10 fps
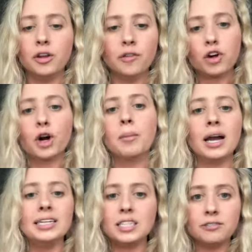for her
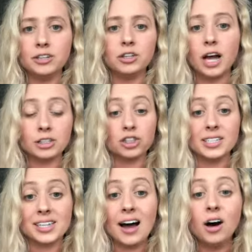body to feel not
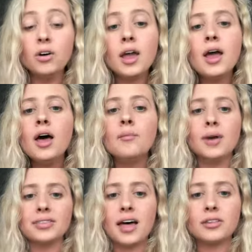stressed out.
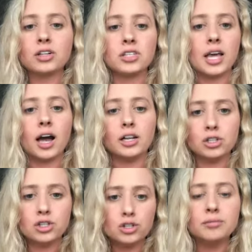But then there's like a
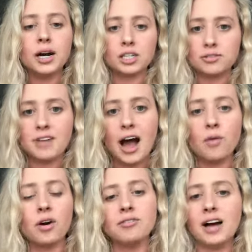too much
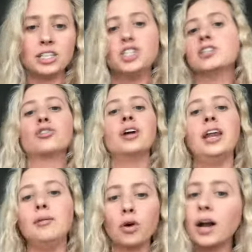fat where fat's just
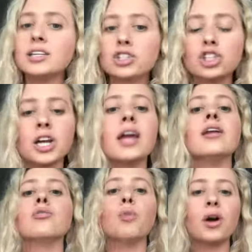creating more
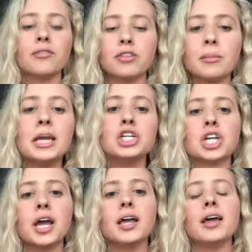estrogen and more
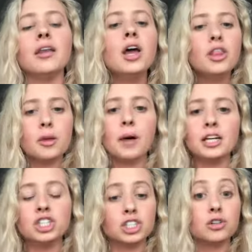inflammation, and the
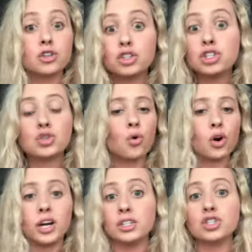body's just
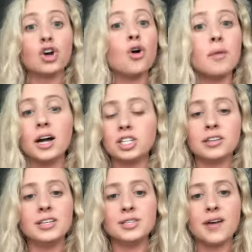storing so much in
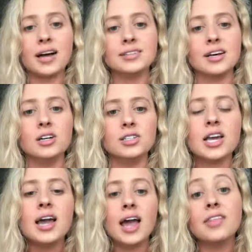these fat cells.
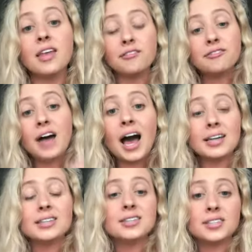And then fat
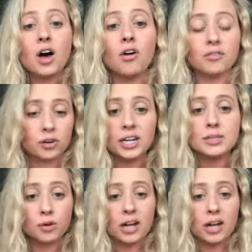itself creates more